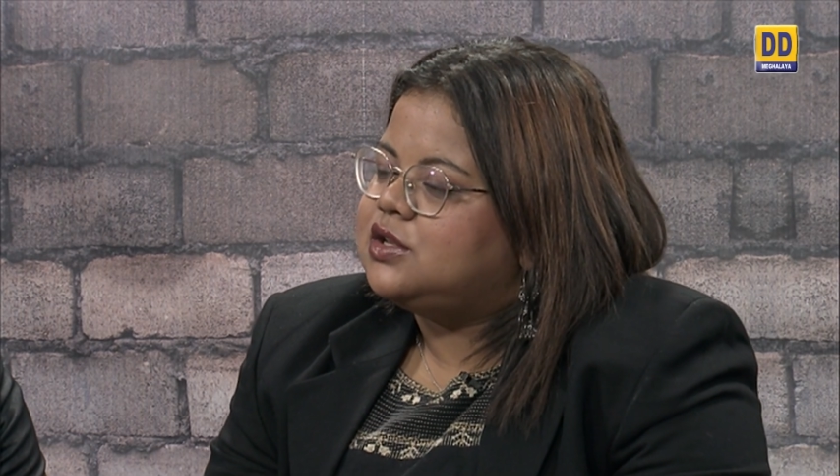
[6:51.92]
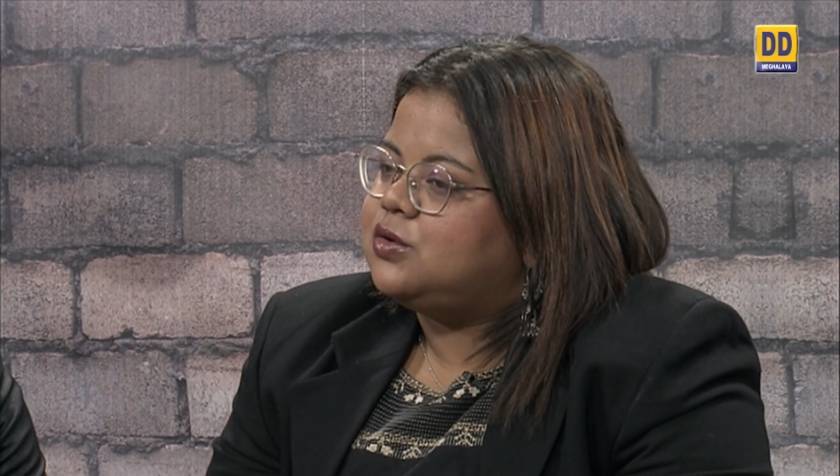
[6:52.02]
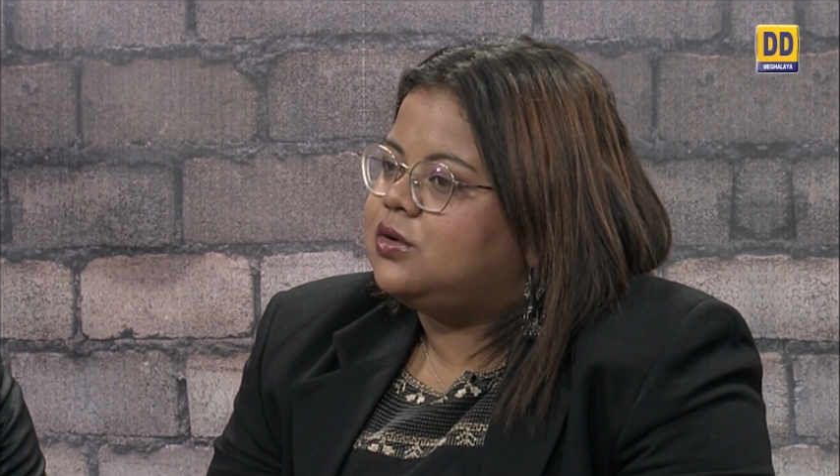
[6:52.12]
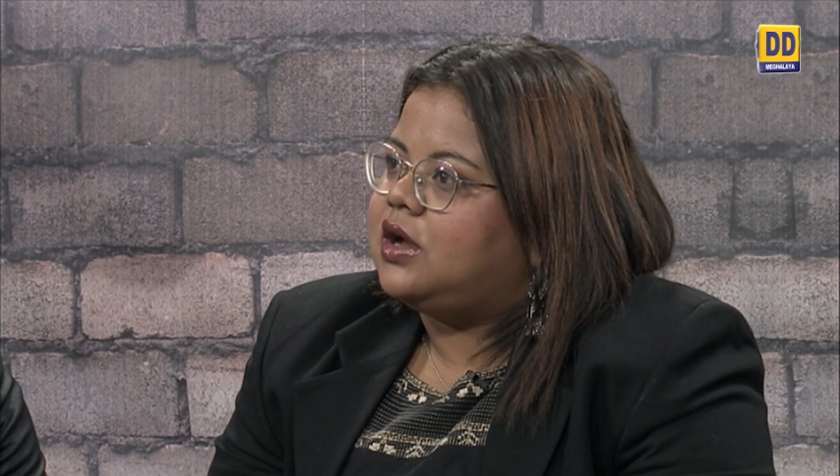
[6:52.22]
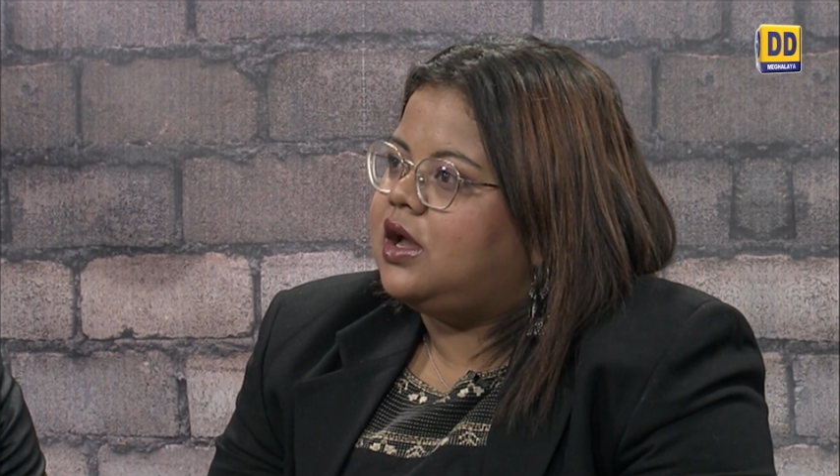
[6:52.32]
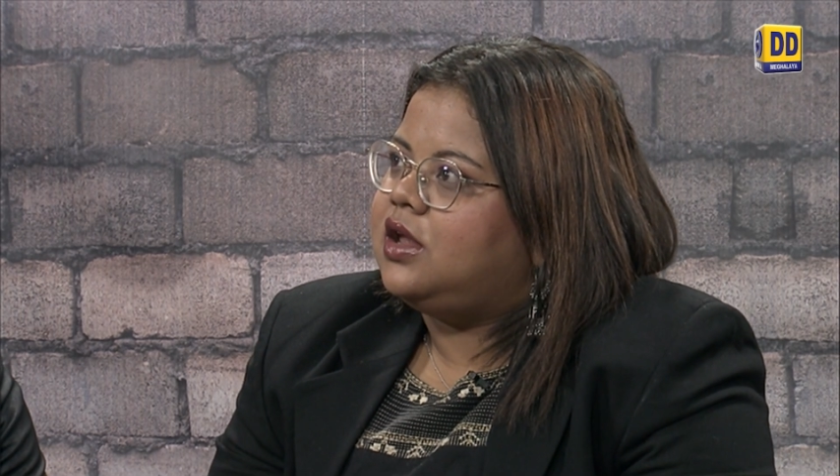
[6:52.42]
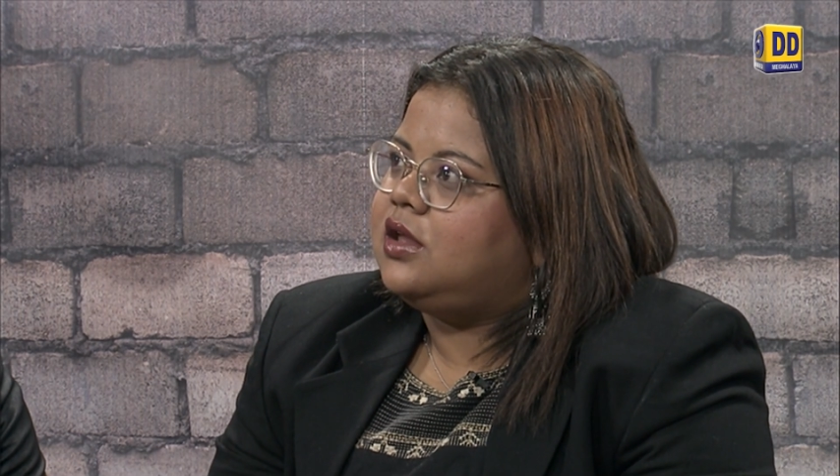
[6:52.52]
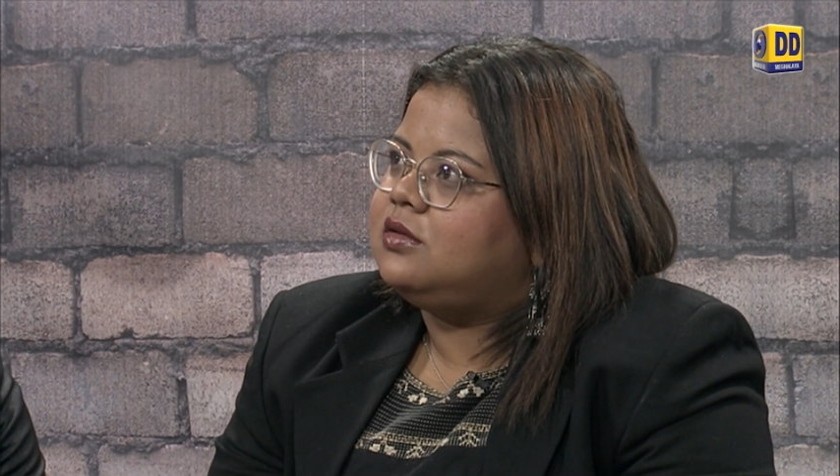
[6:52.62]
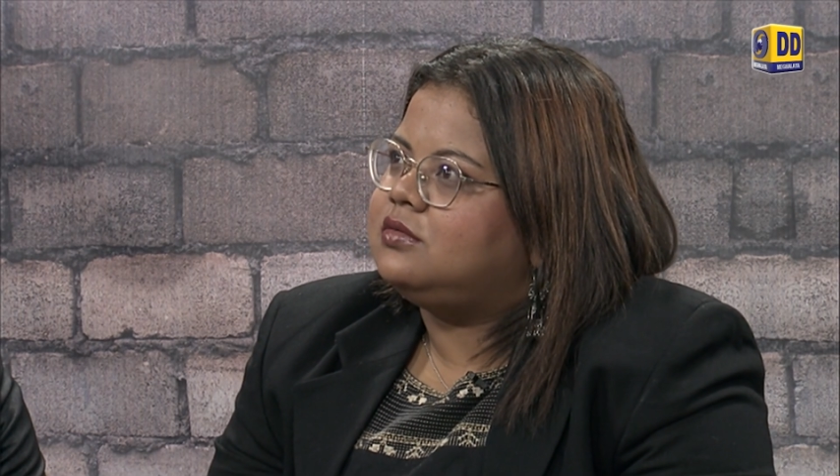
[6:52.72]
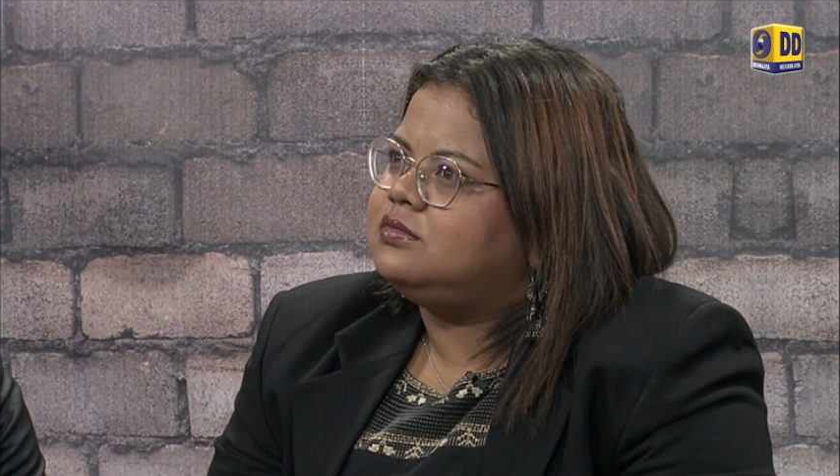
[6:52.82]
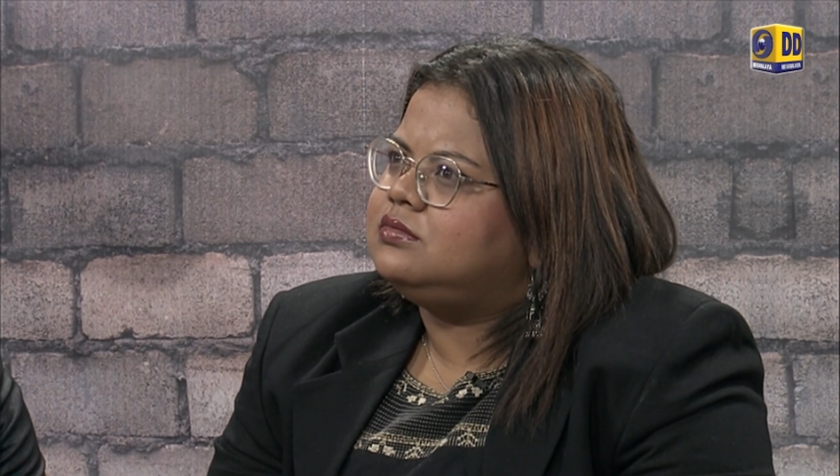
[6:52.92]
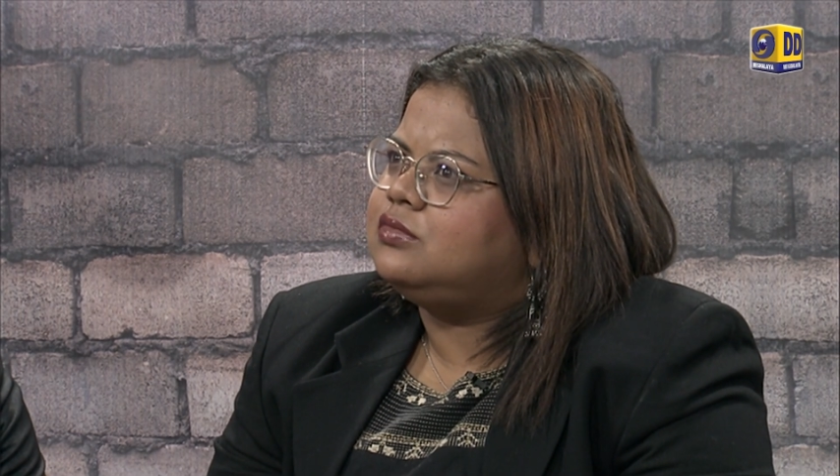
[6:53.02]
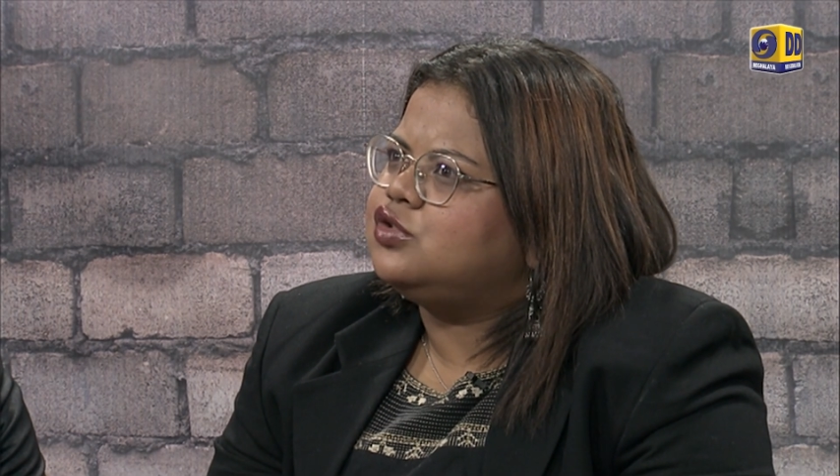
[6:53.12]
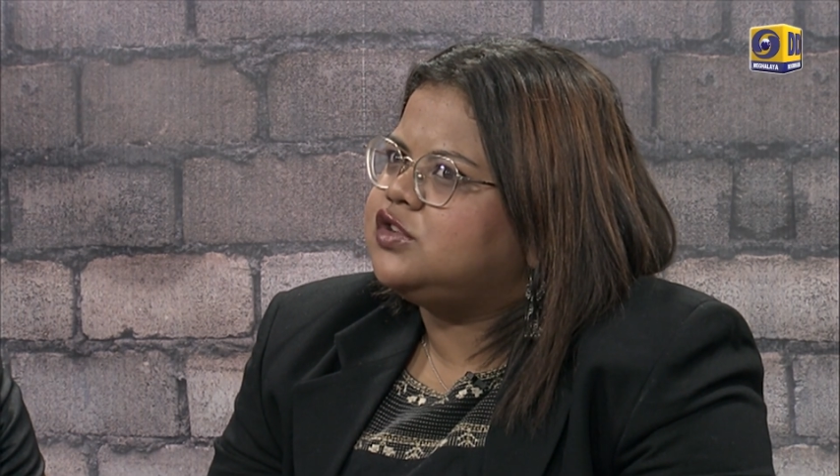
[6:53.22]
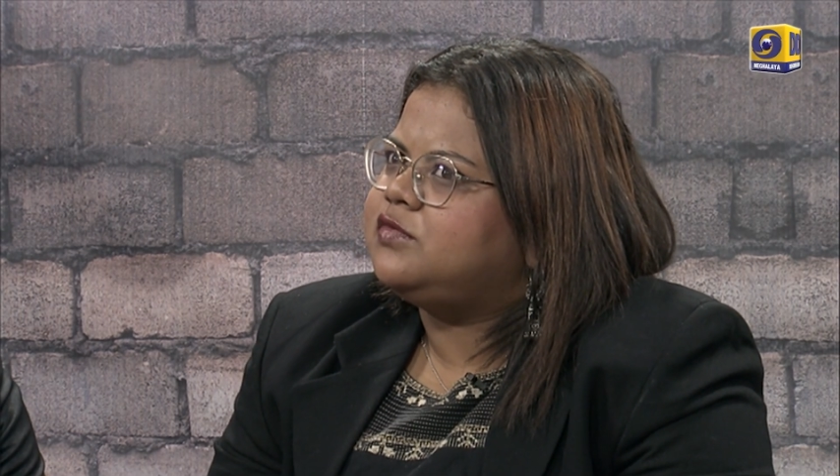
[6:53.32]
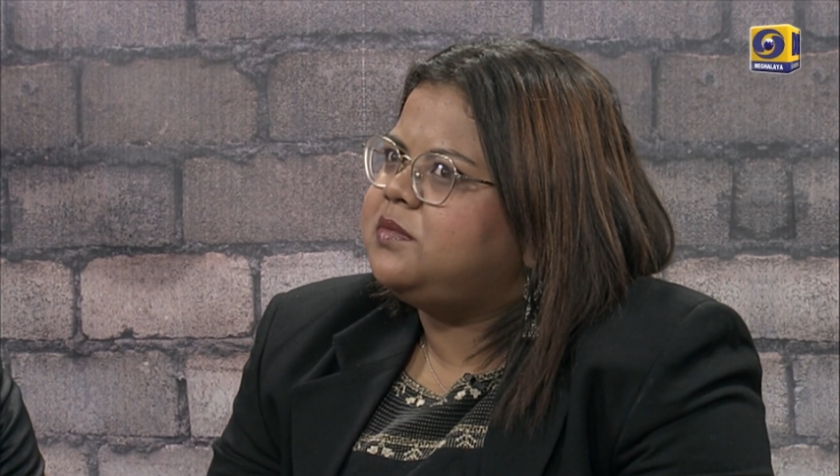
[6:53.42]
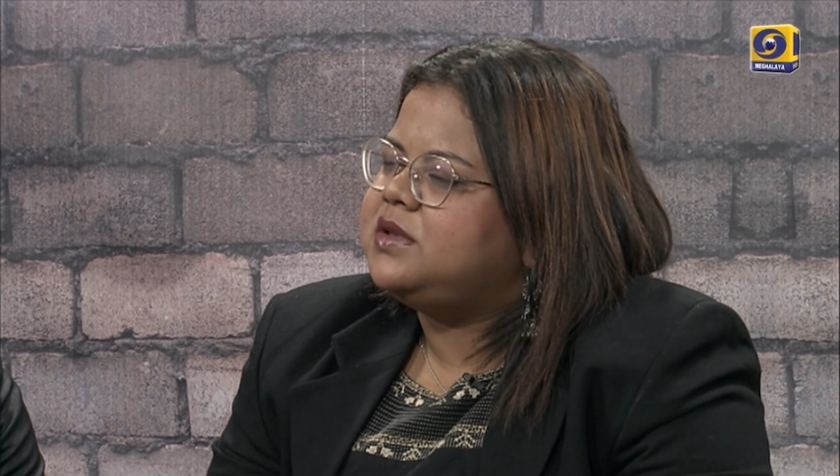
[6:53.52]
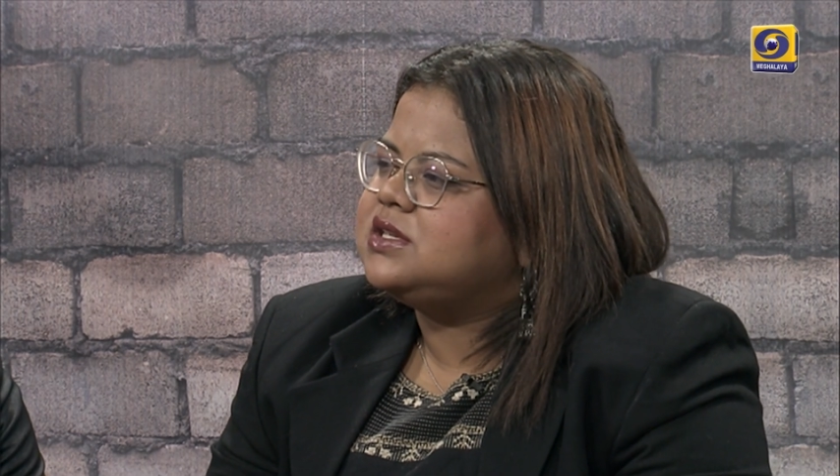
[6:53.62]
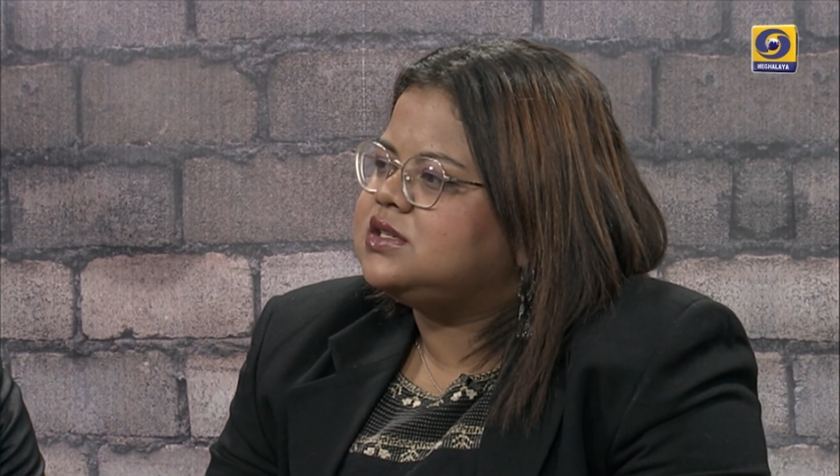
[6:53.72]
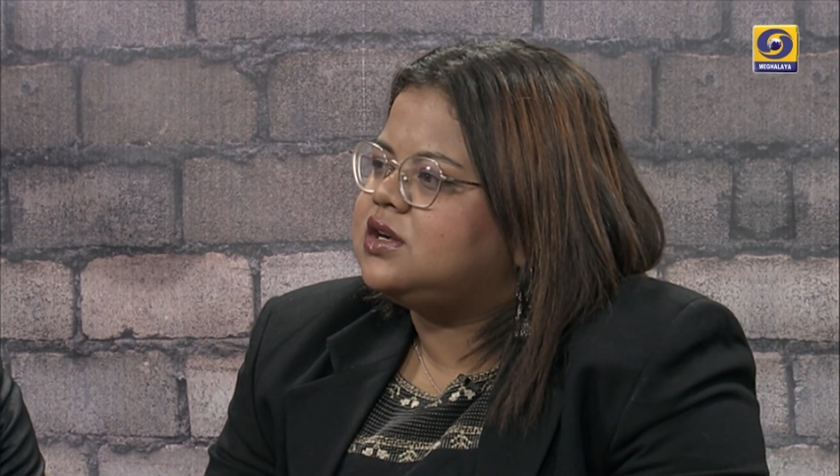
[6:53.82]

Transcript: So most of my pieces